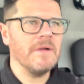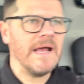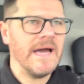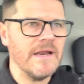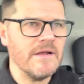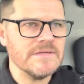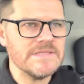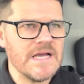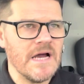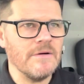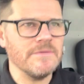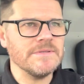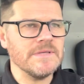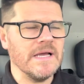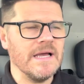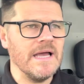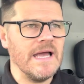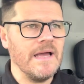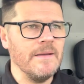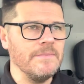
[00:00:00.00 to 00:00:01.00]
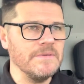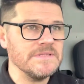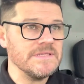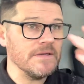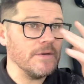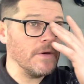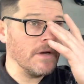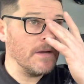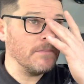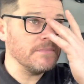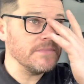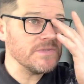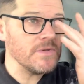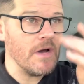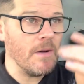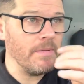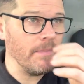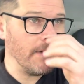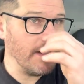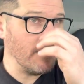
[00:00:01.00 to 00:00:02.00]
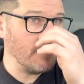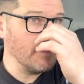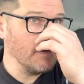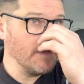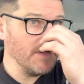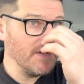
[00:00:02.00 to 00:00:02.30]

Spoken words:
glad I was able to help them out.